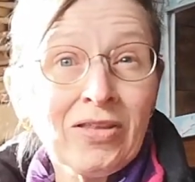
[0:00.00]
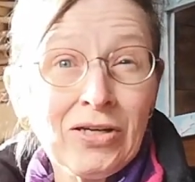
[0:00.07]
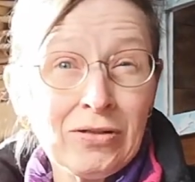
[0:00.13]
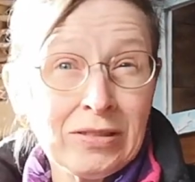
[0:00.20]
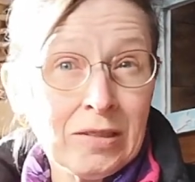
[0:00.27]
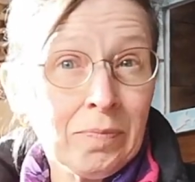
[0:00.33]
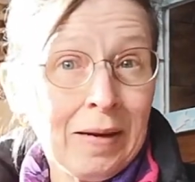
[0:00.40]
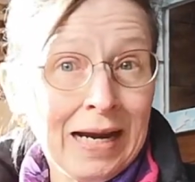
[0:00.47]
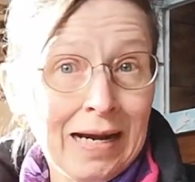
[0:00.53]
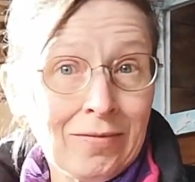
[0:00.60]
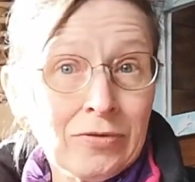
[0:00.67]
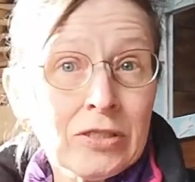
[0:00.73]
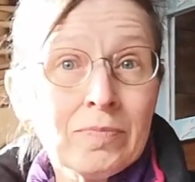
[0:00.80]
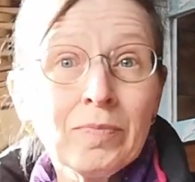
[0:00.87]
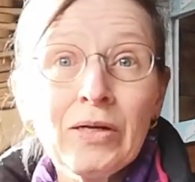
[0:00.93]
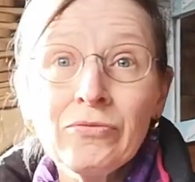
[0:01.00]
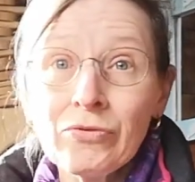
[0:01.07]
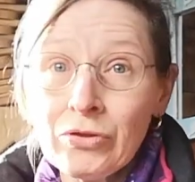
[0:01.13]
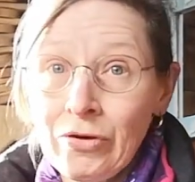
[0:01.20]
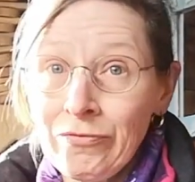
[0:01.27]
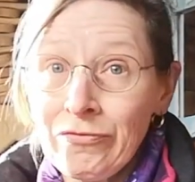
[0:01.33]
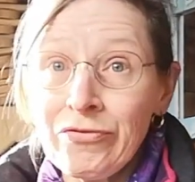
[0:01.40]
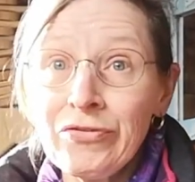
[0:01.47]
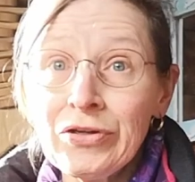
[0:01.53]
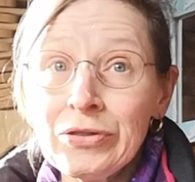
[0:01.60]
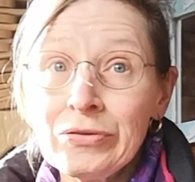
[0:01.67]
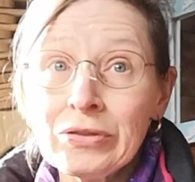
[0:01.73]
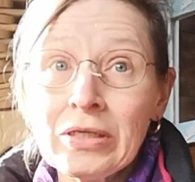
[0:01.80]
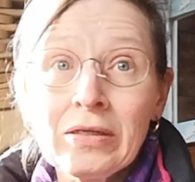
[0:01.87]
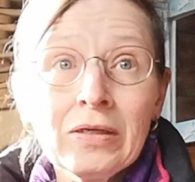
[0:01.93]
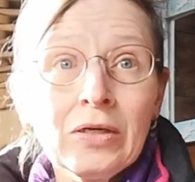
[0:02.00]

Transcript: £30 a month on food.